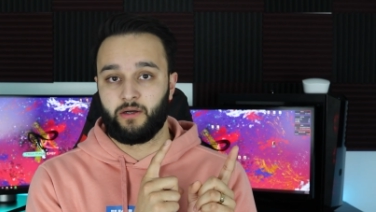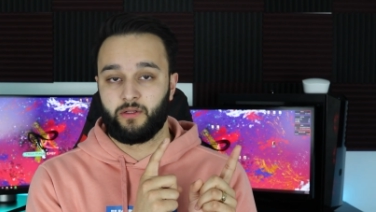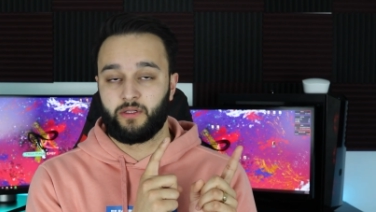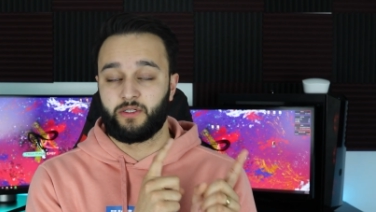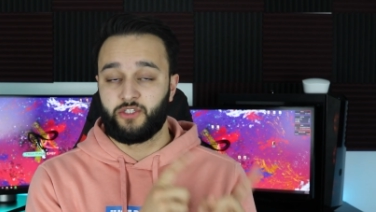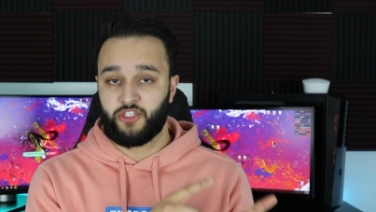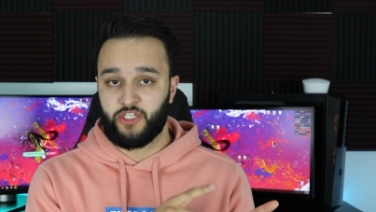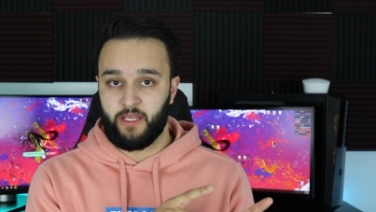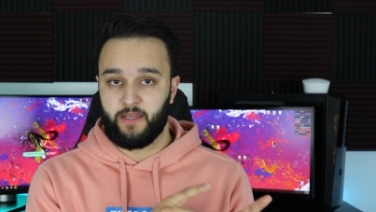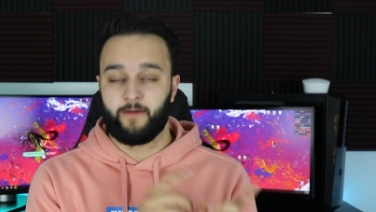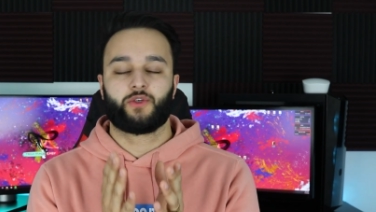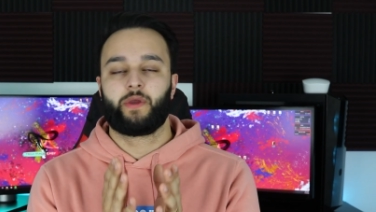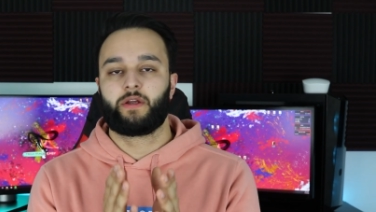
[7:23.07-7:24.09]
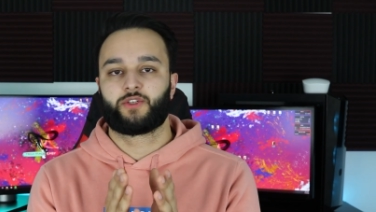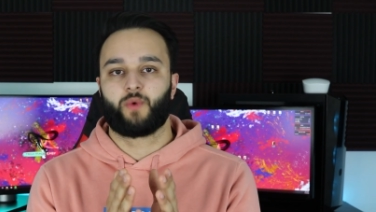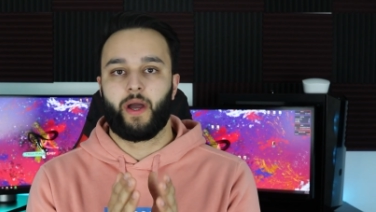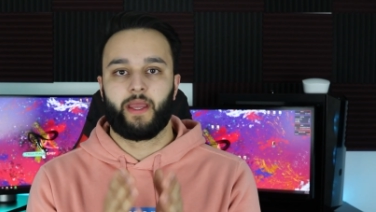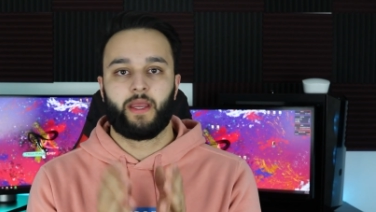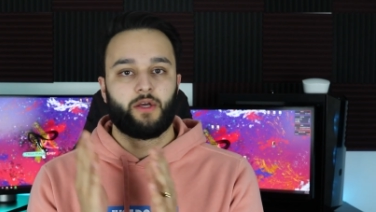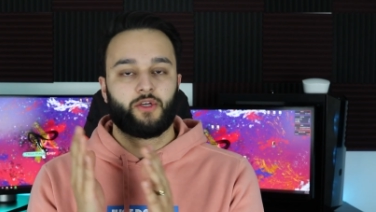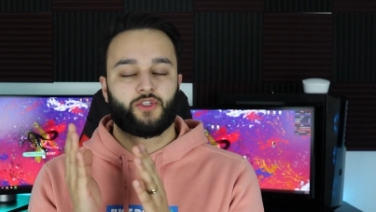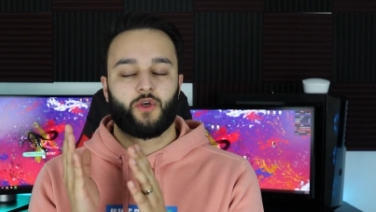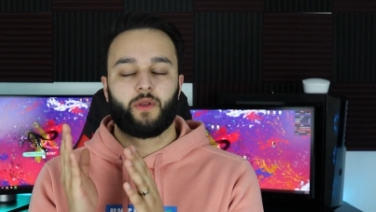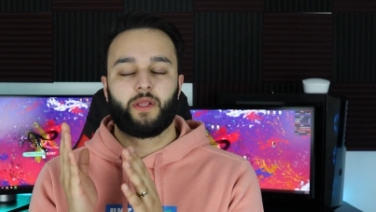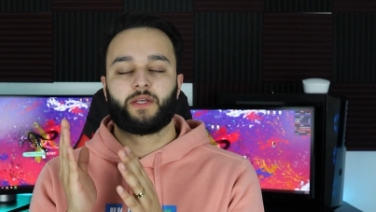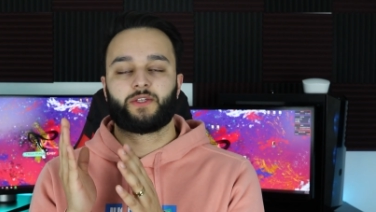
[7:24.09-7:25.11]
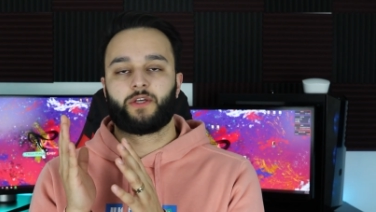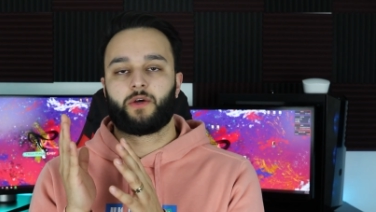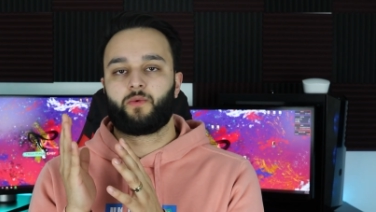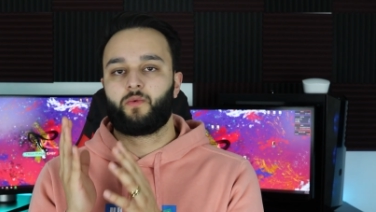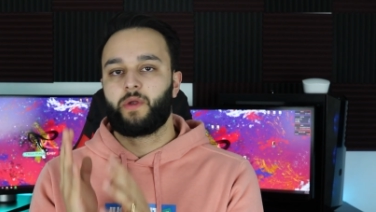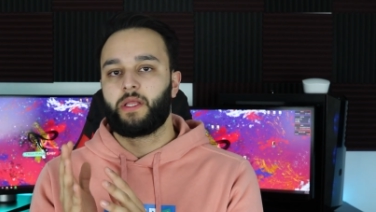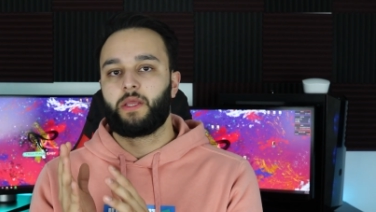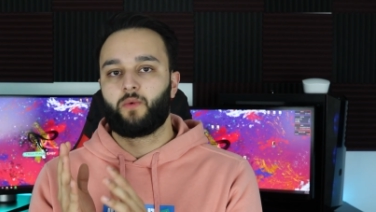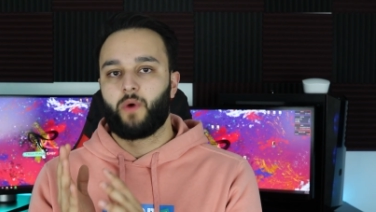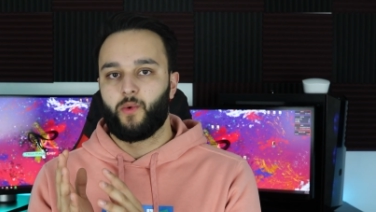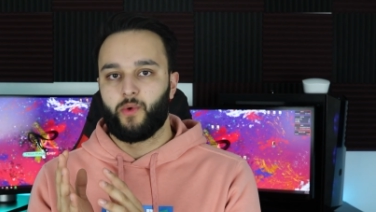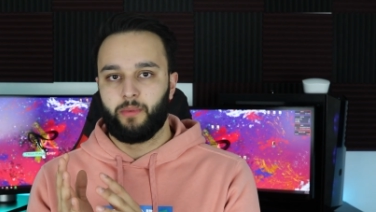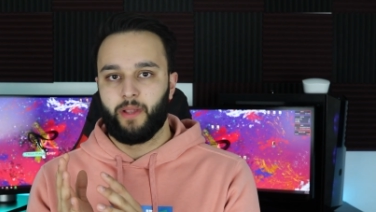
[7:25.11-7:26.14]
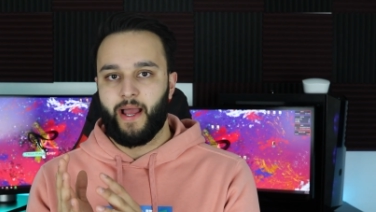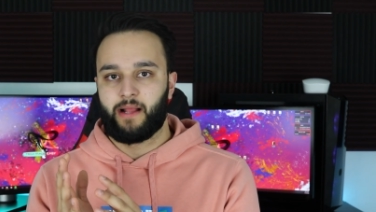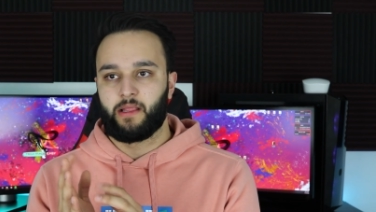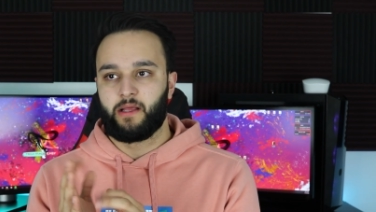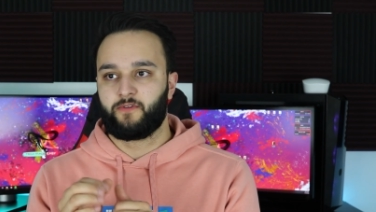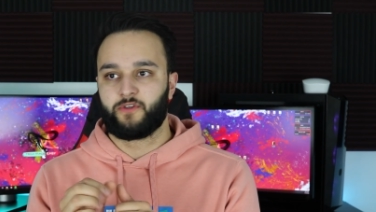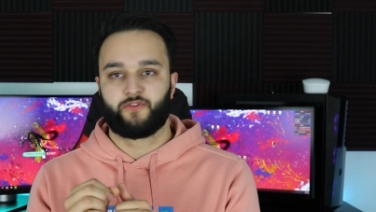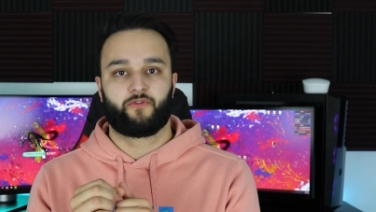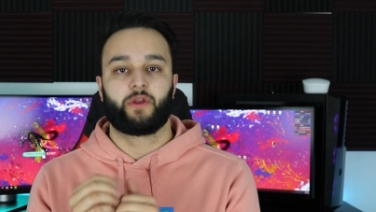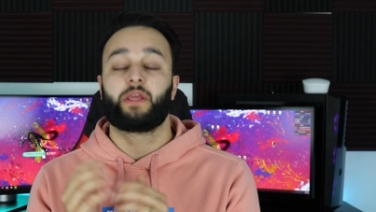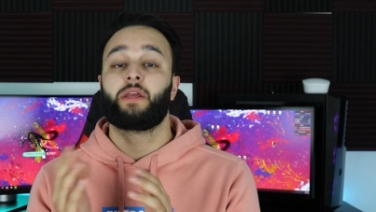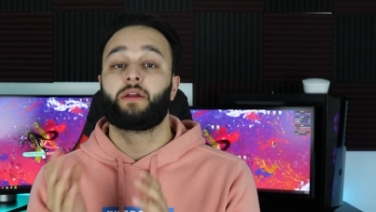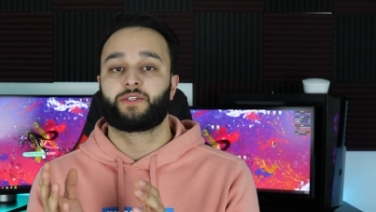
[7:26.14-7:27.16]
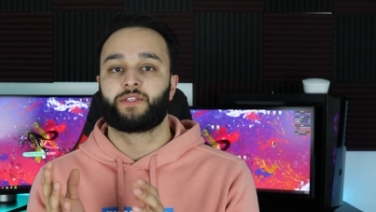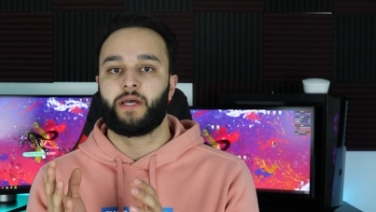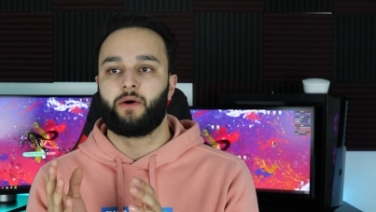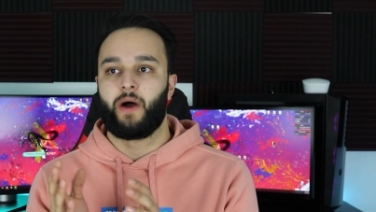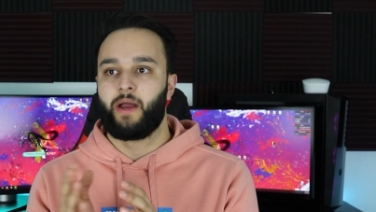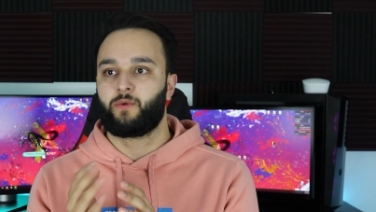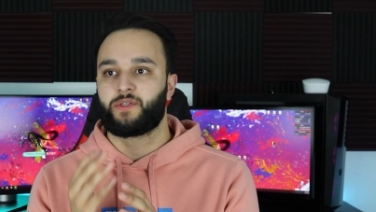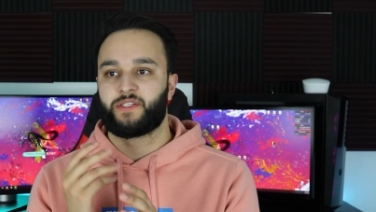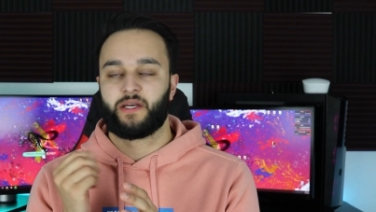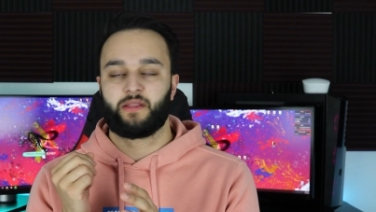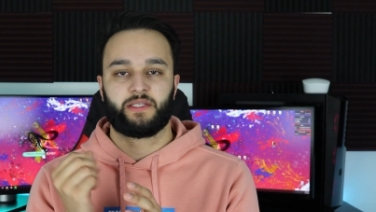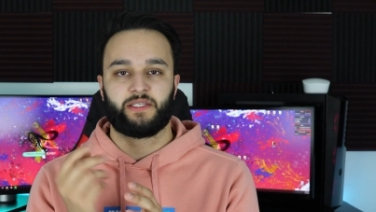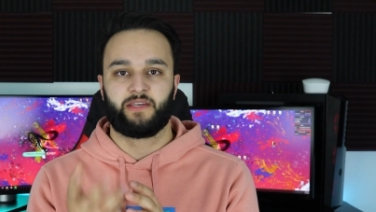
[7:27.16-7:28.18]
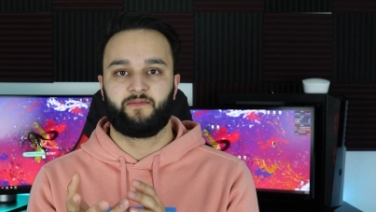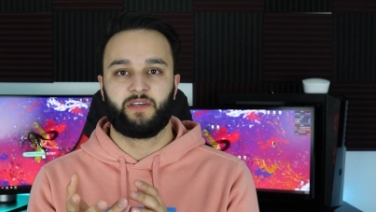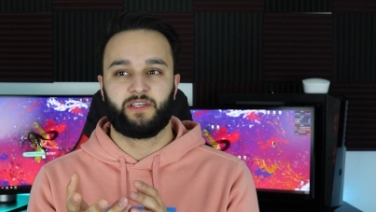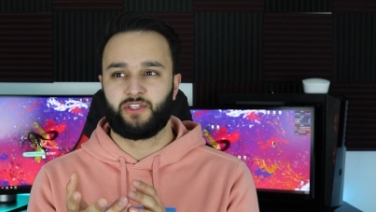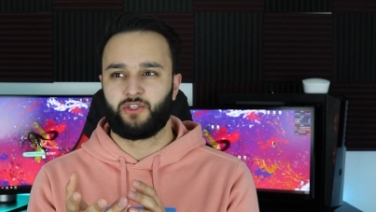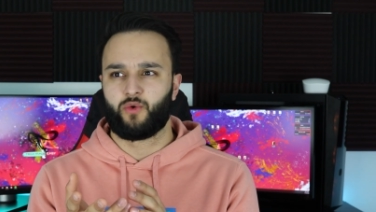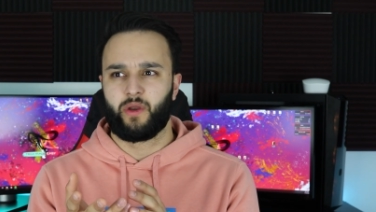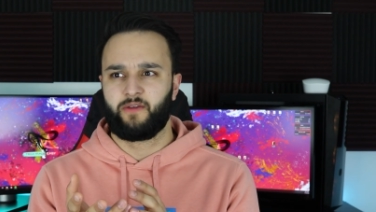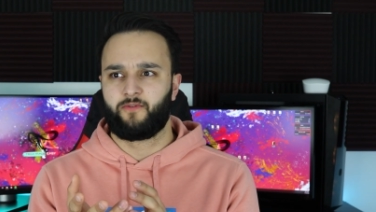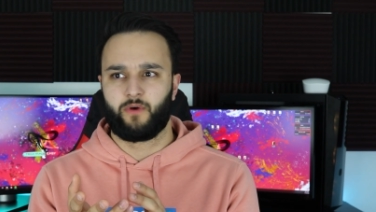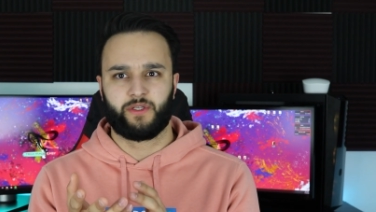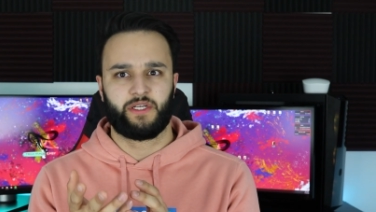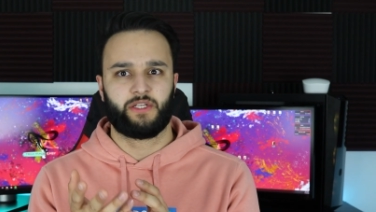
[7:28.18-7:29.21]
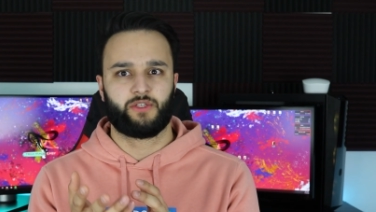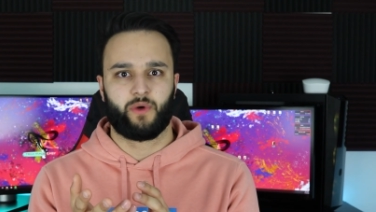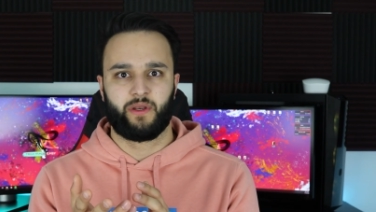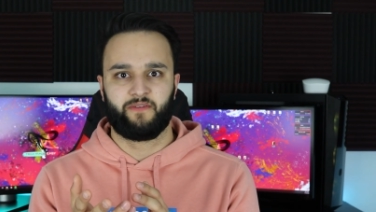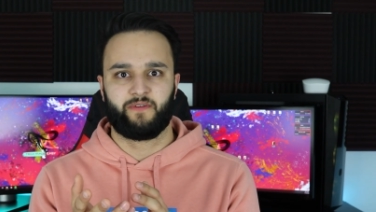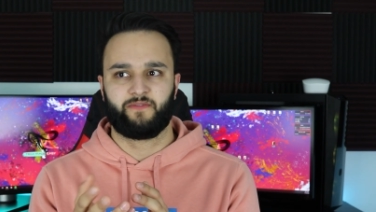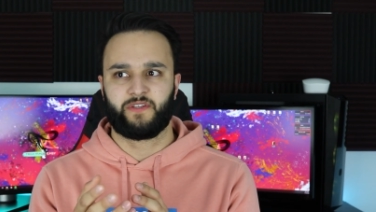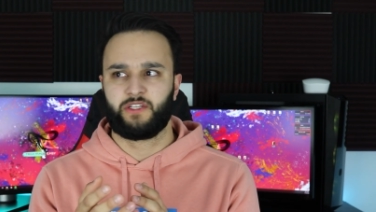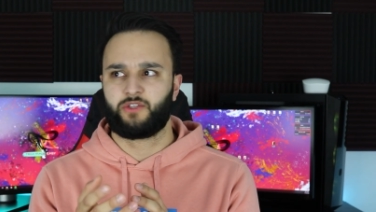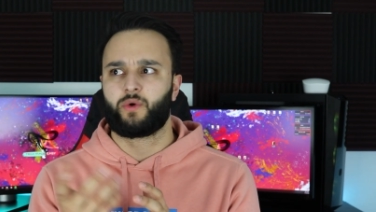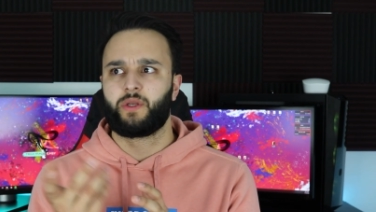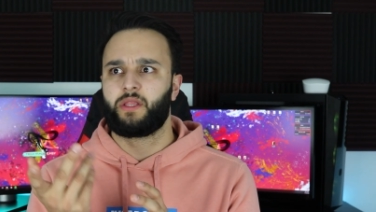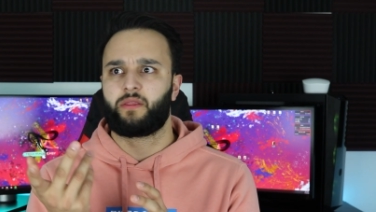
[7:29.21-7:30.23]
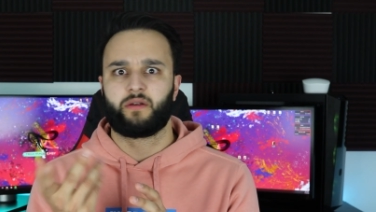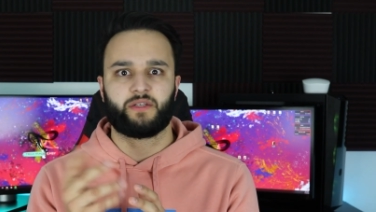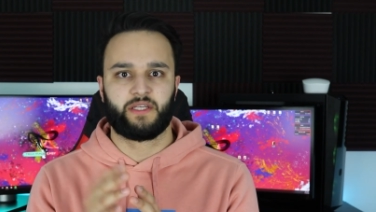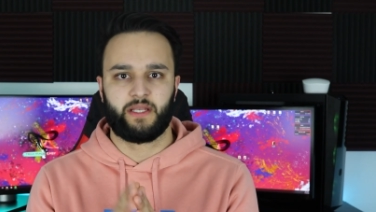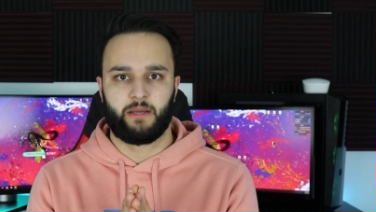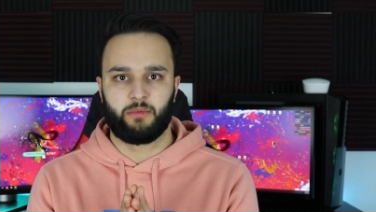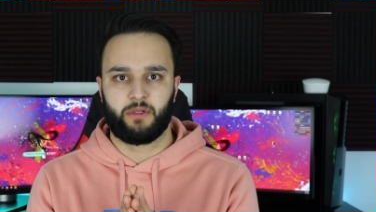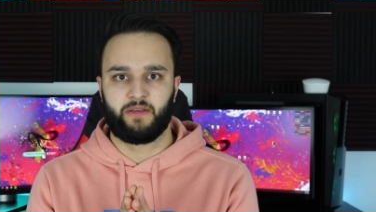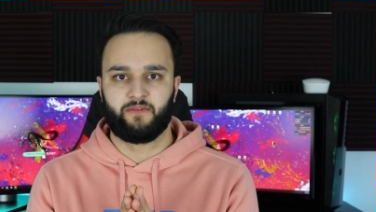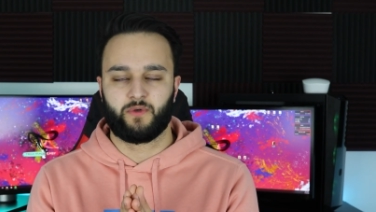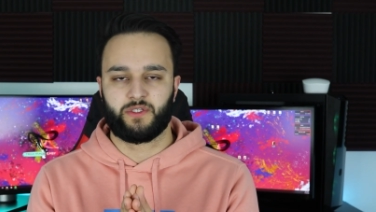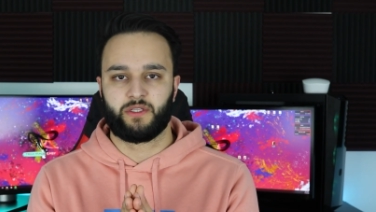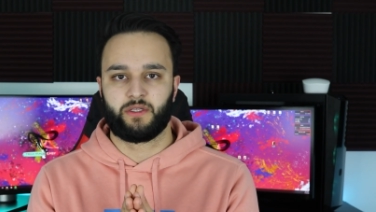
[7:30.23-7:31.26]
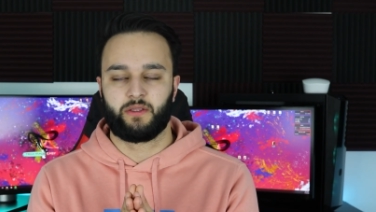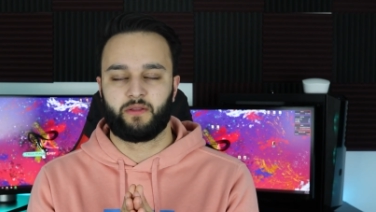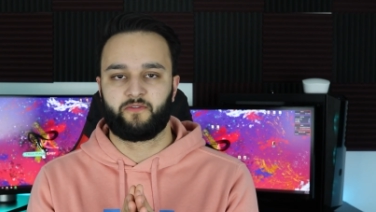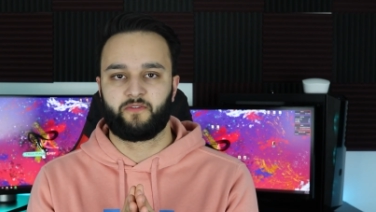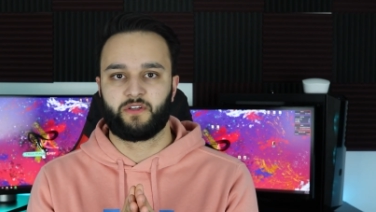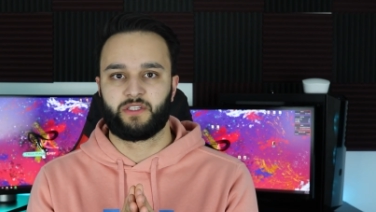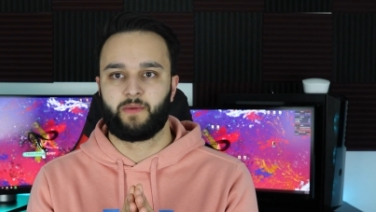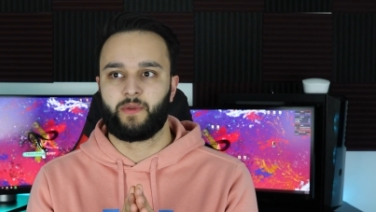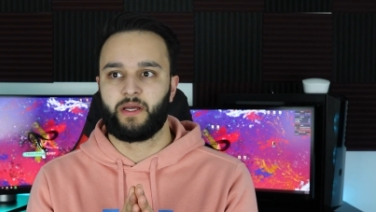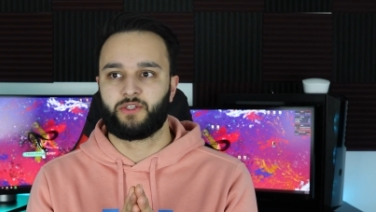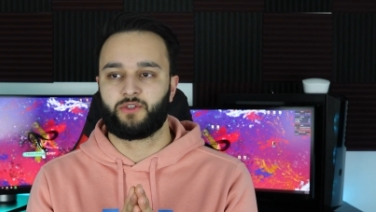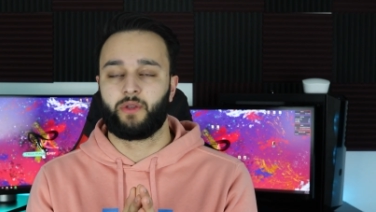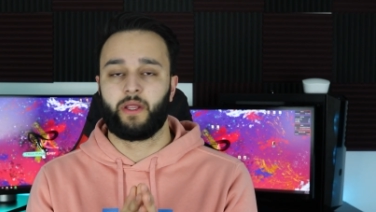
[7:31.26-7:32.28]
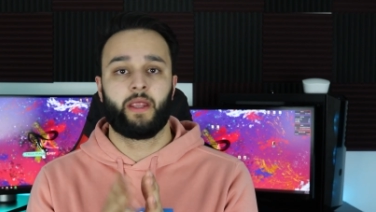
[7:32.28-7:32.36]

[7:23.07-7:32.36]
LG. So here's why. Sony has done really well with black levels for years now. I was selling TVs in 2014, 2015, 2013, I believe was the first time that I sold.